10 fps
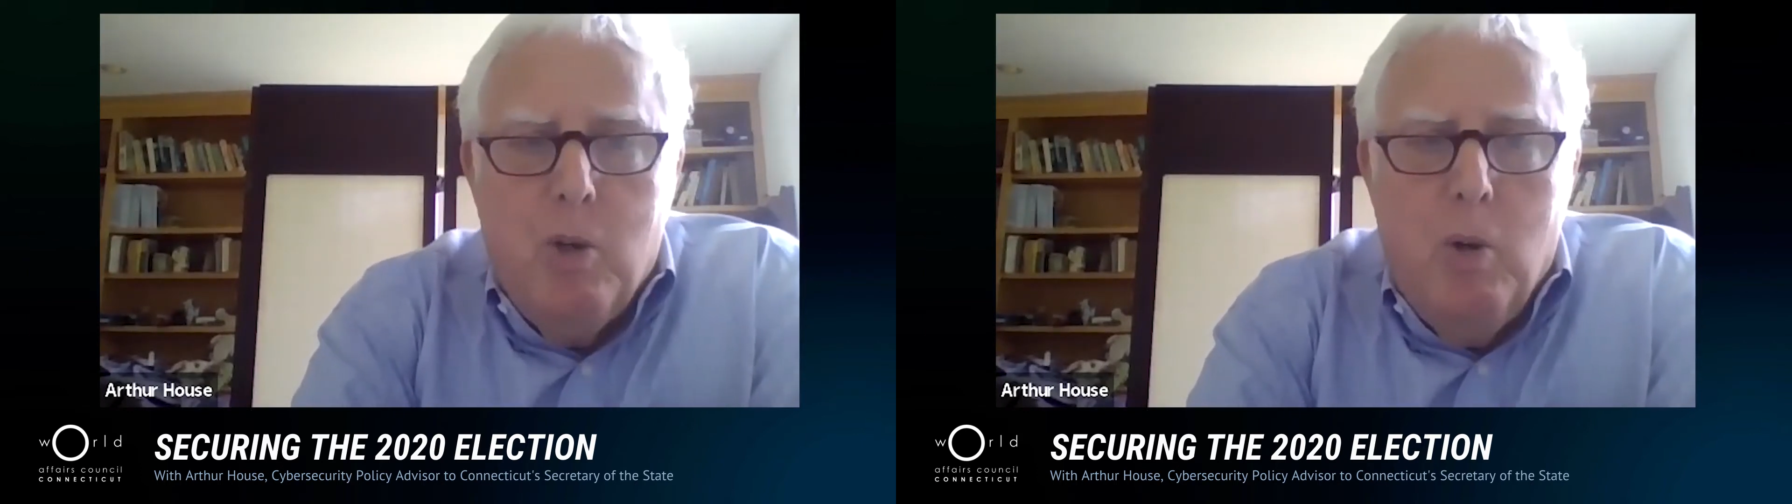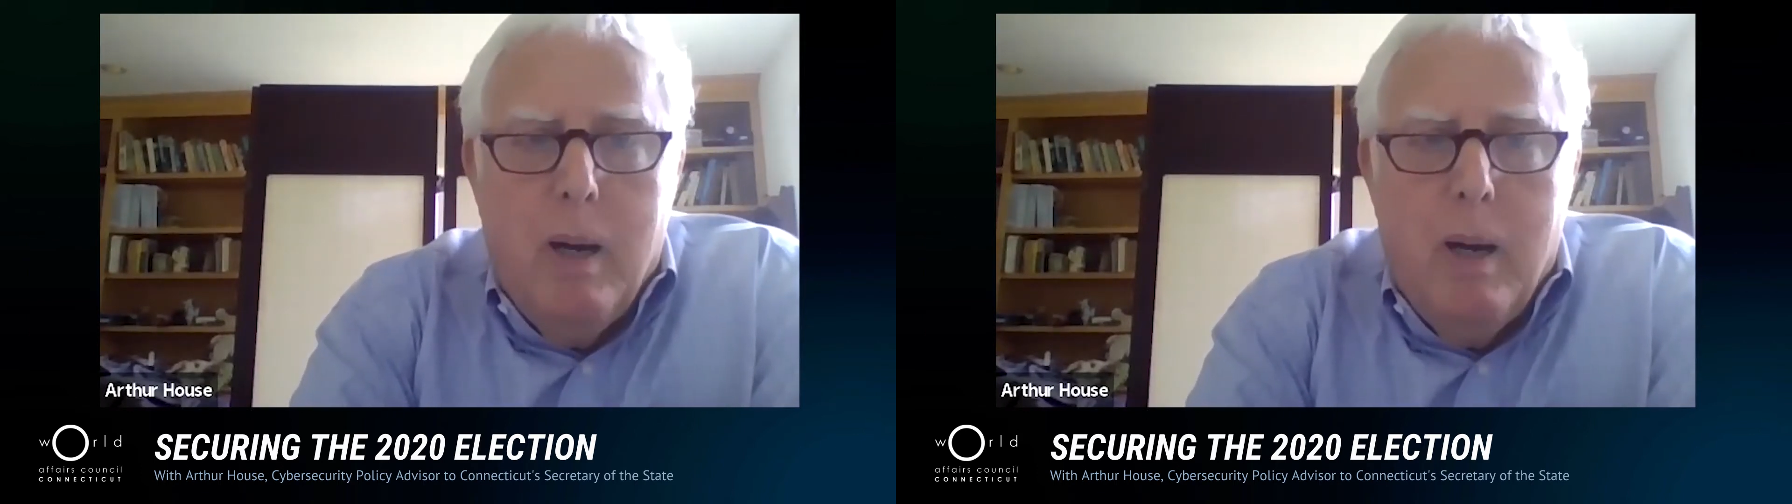
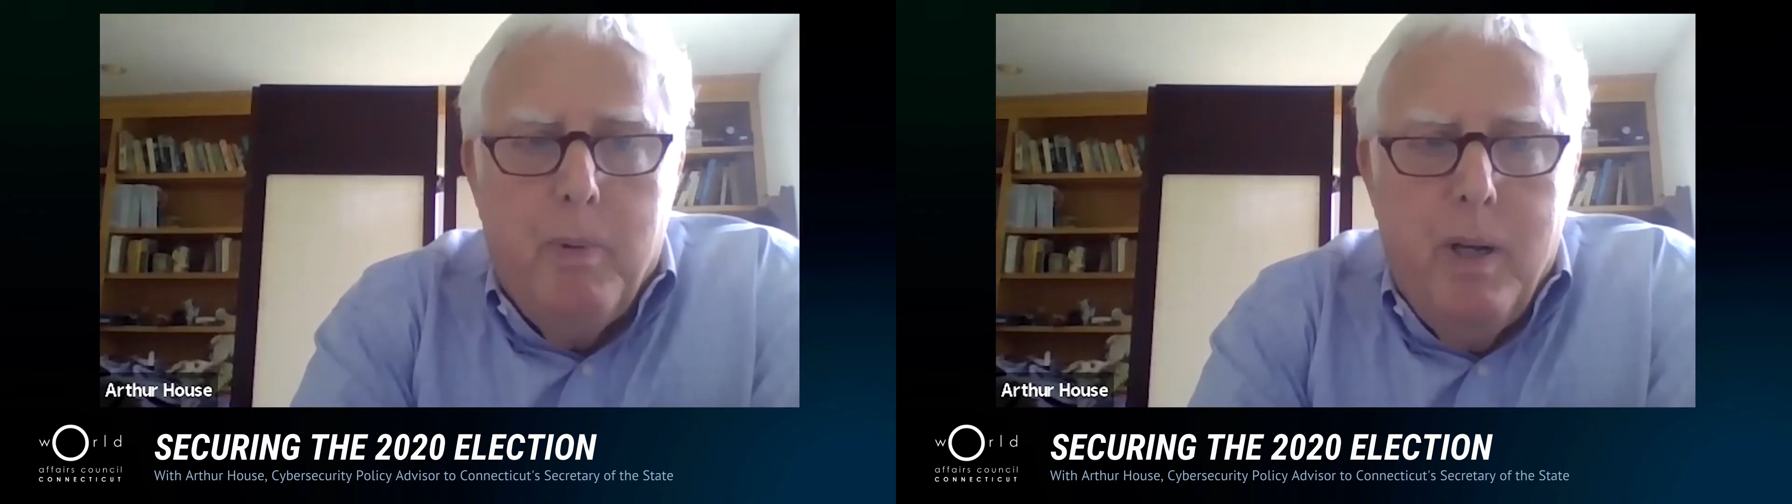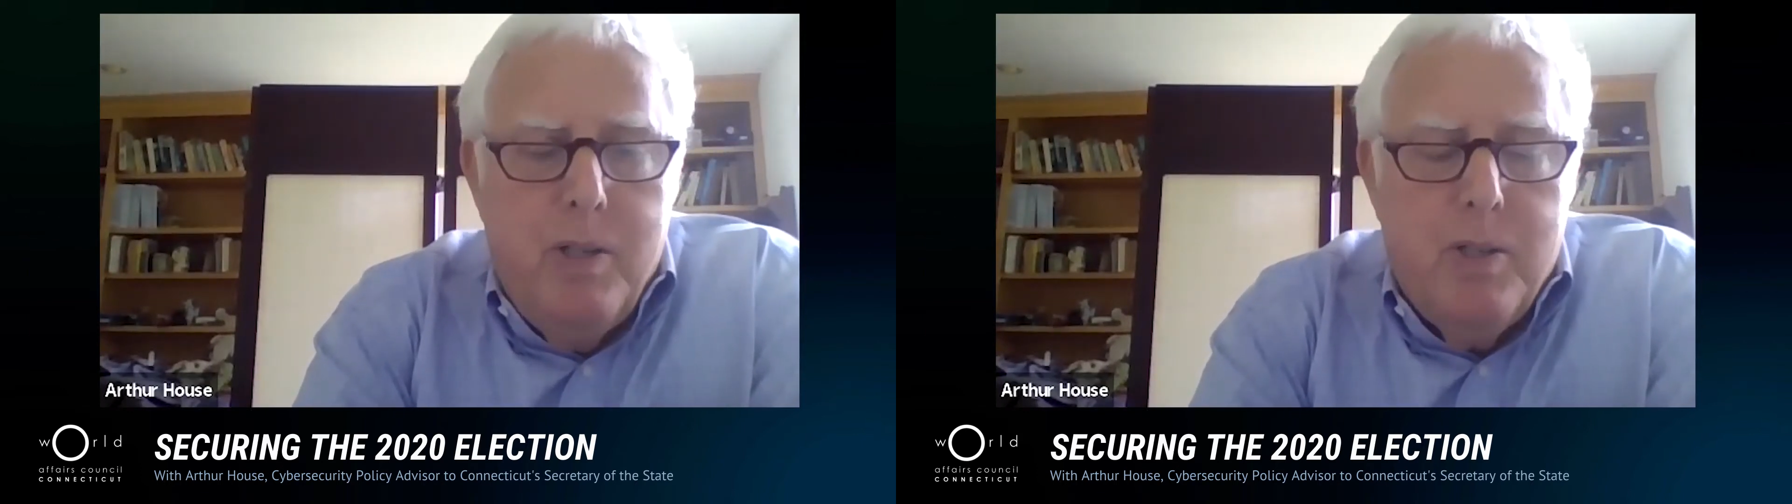
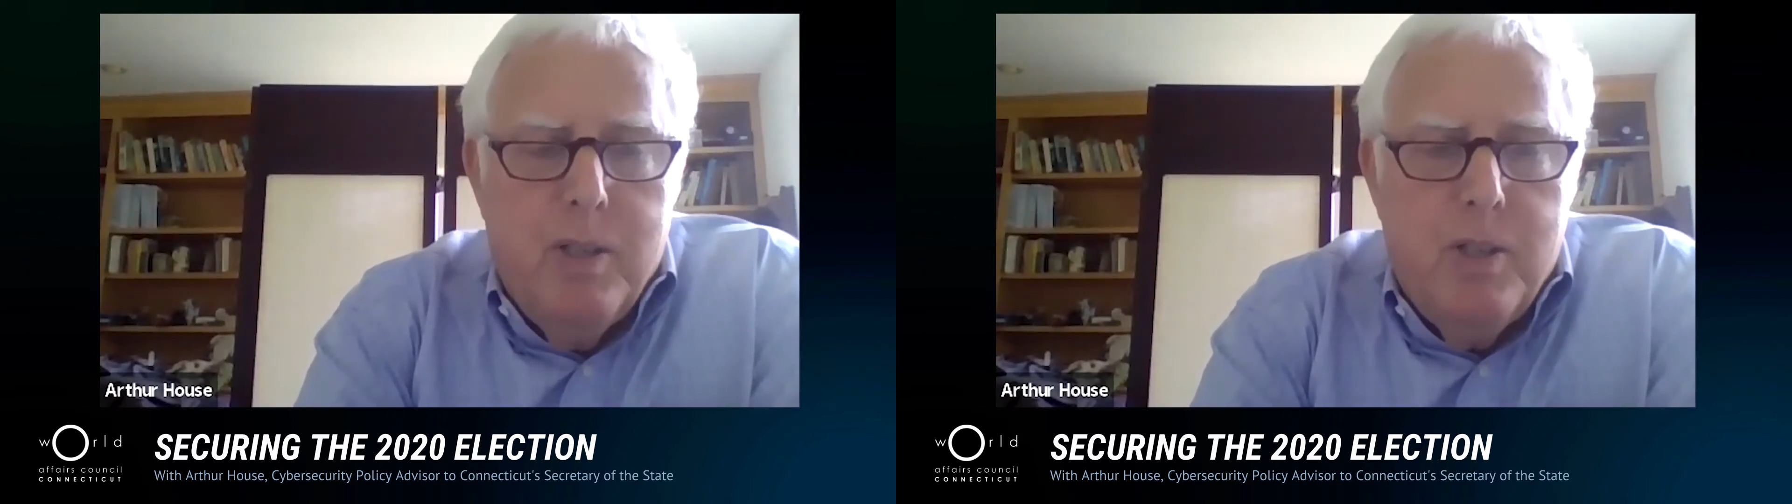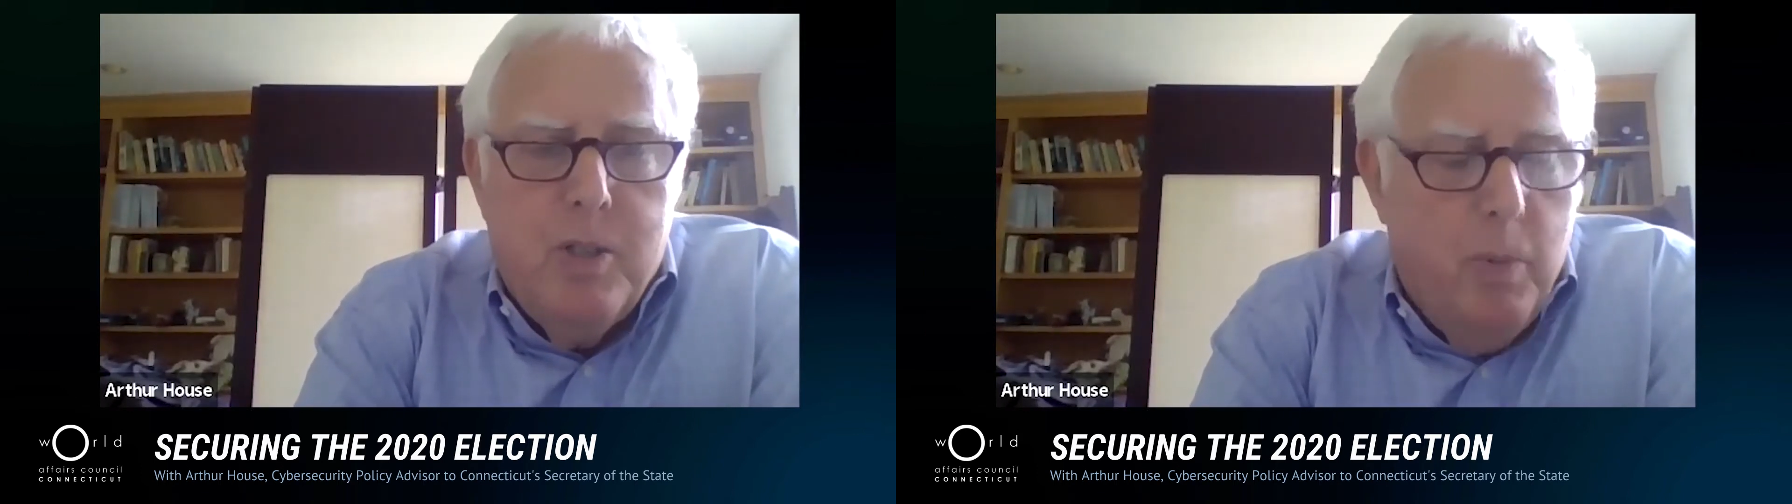cooperation
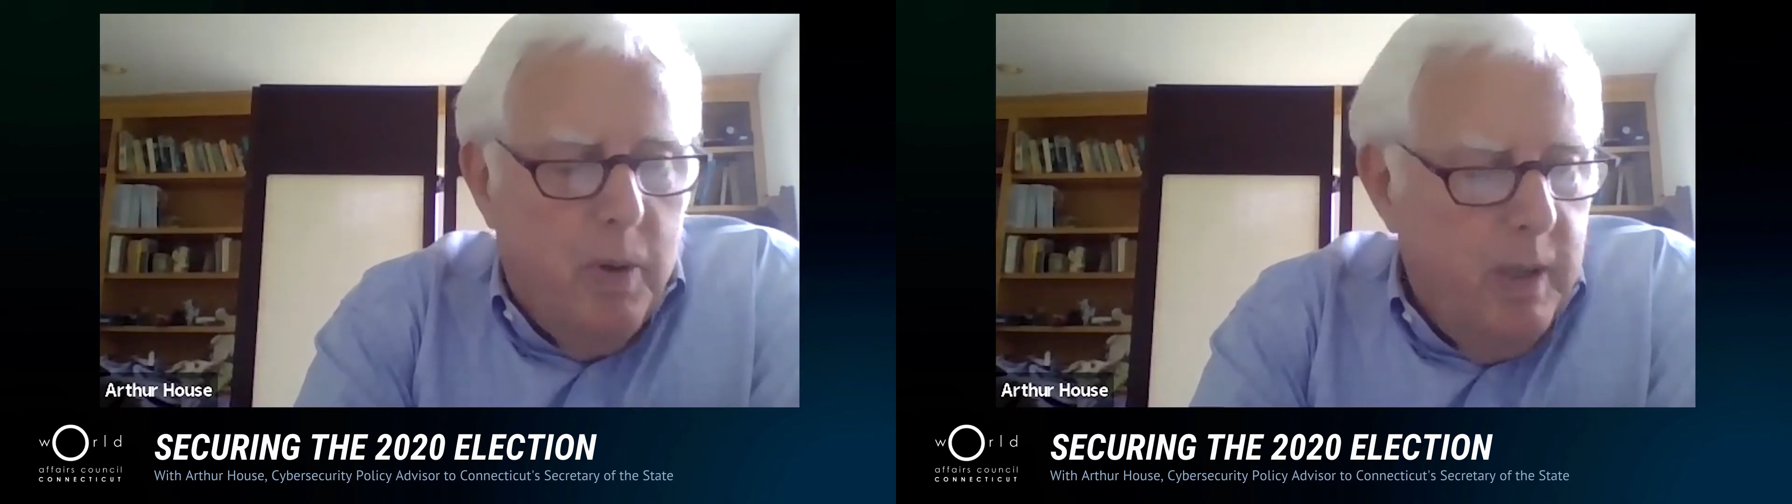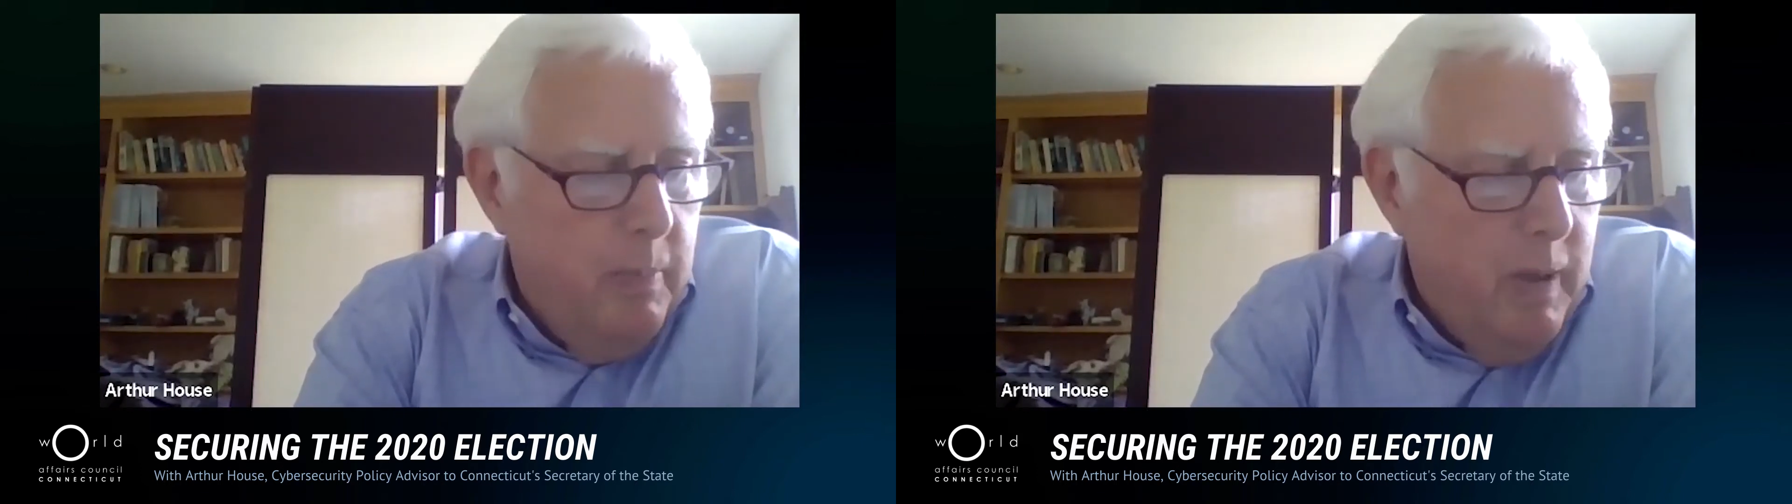in
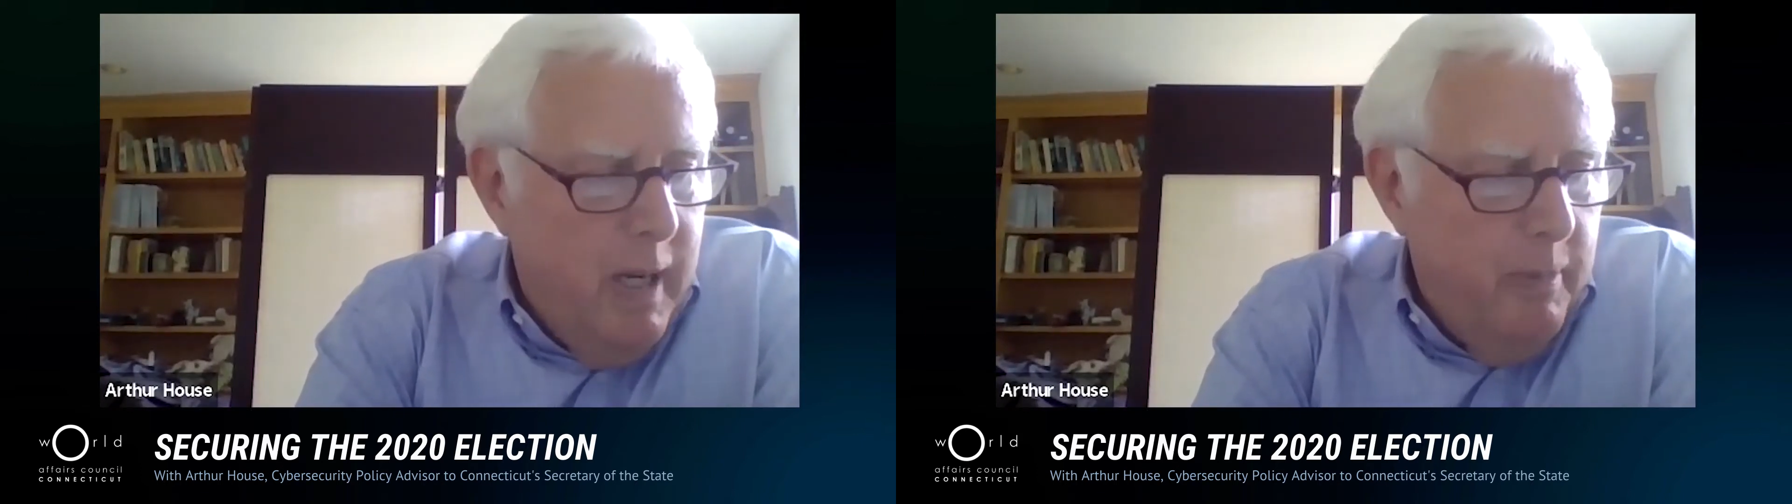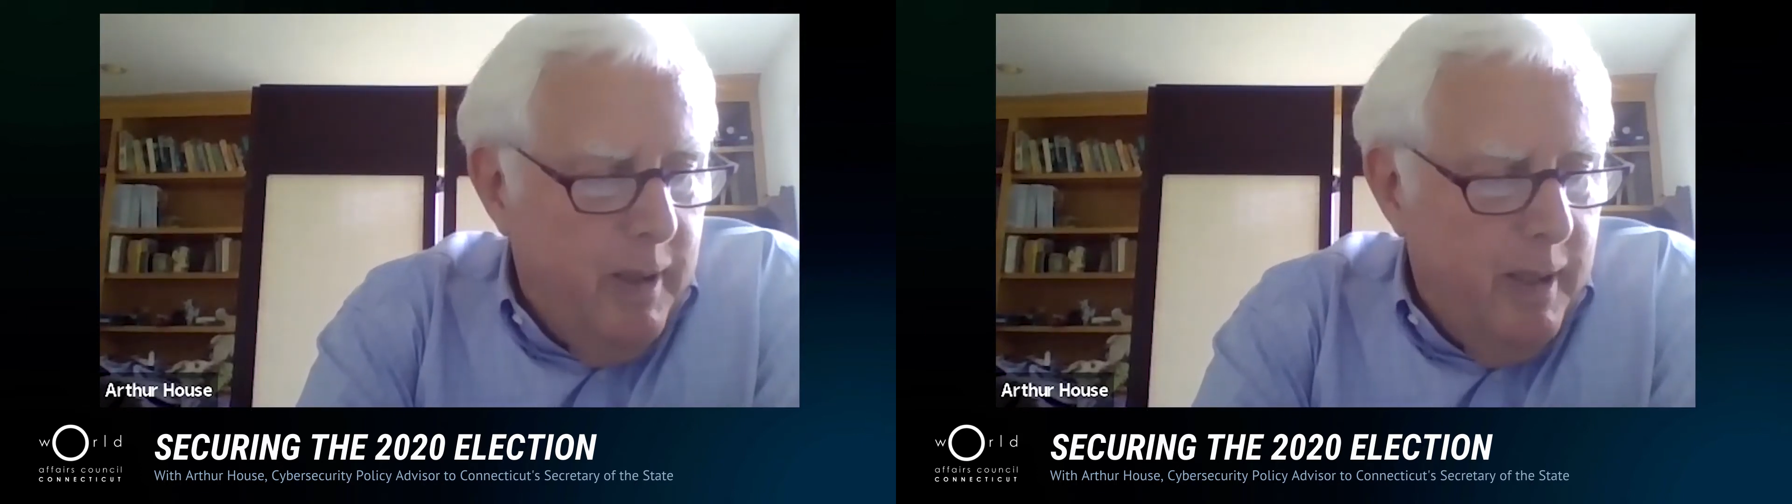supporting the
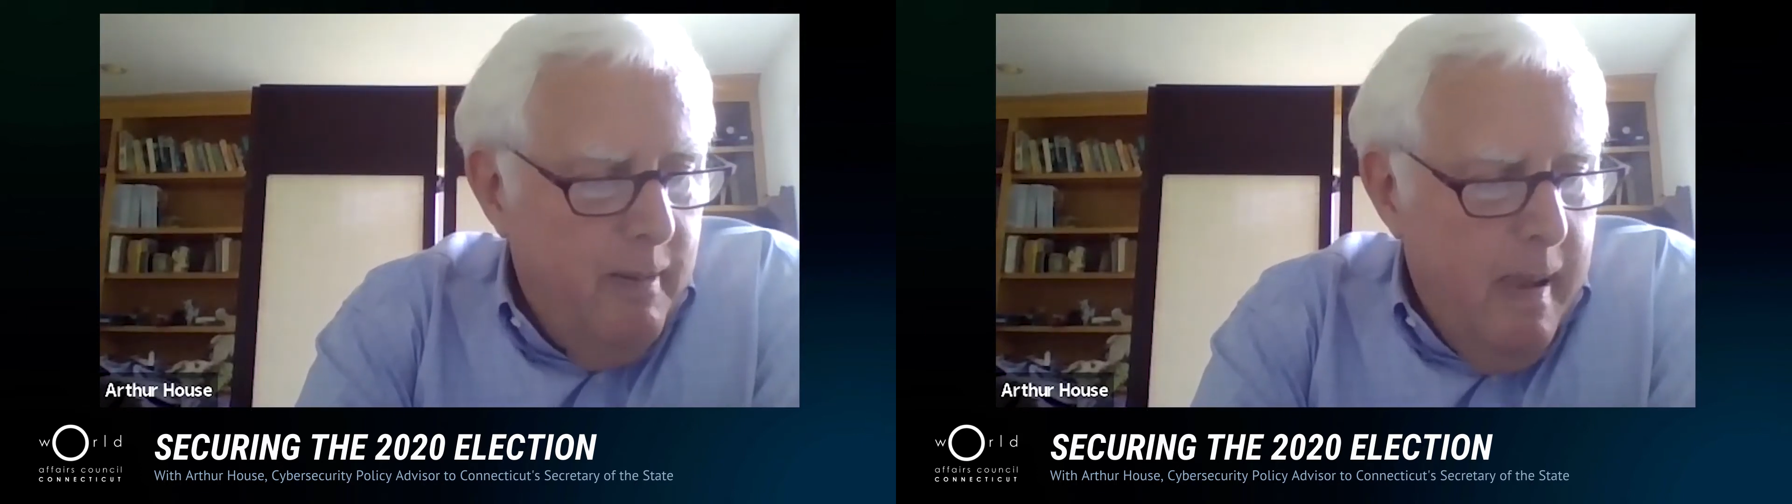primary.